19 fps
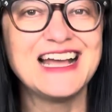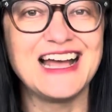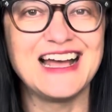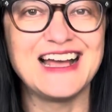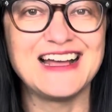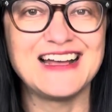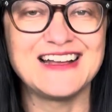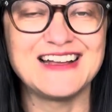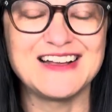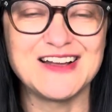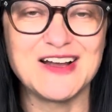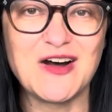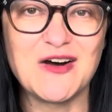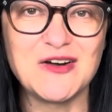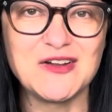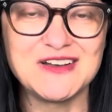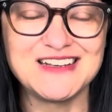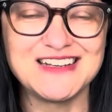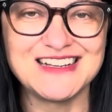uh,
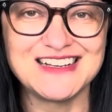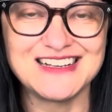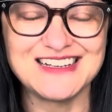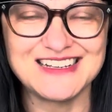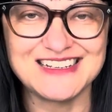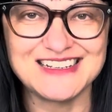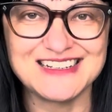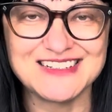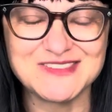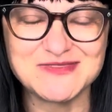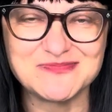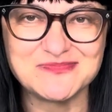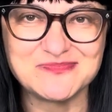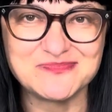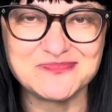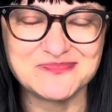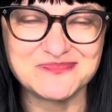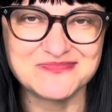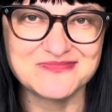on
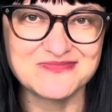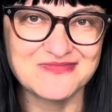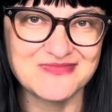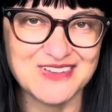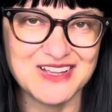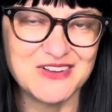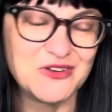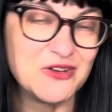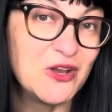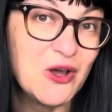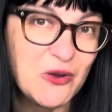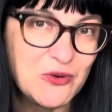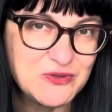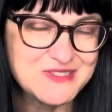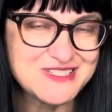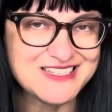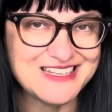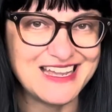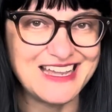um,
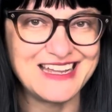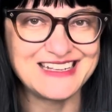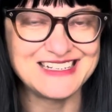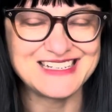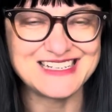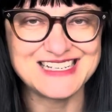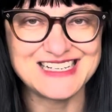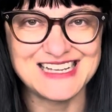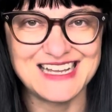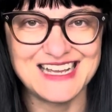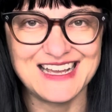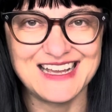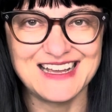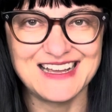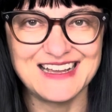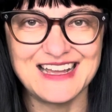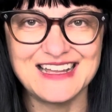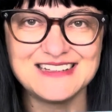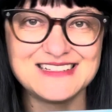notes and
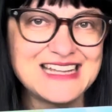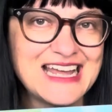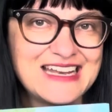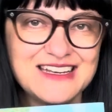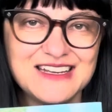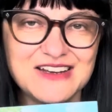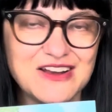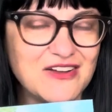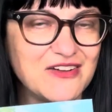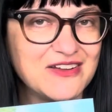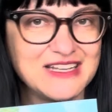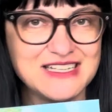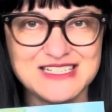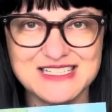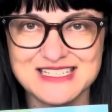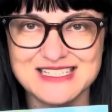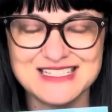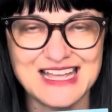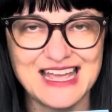uh, and then you know it
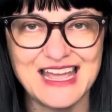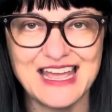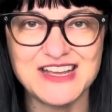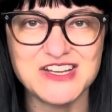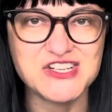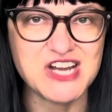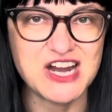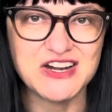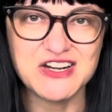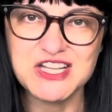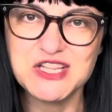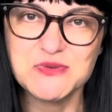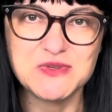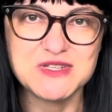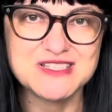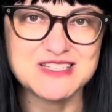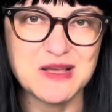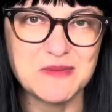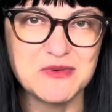just I, I, shared it
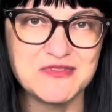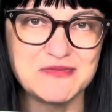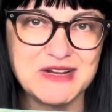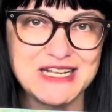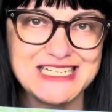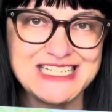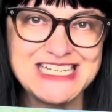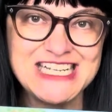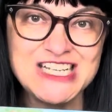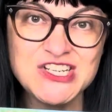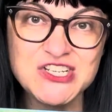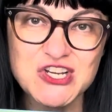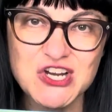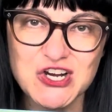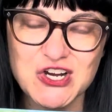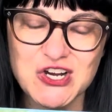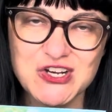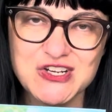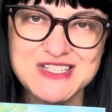with some of my
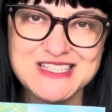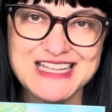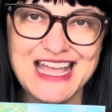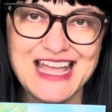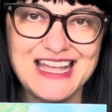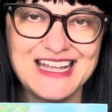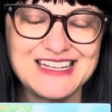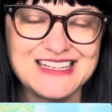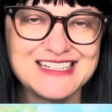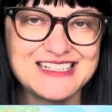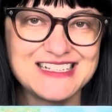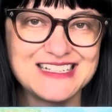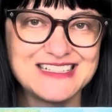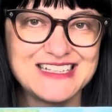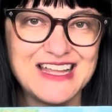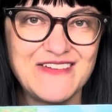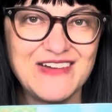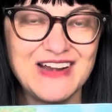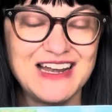teachers and uh,
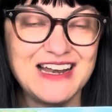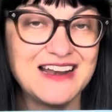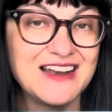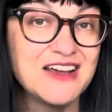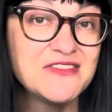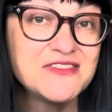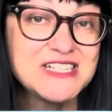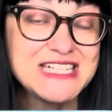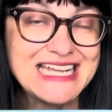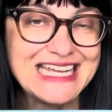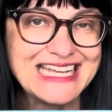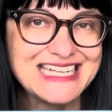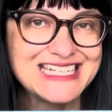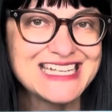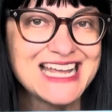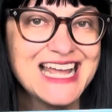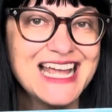they really loved it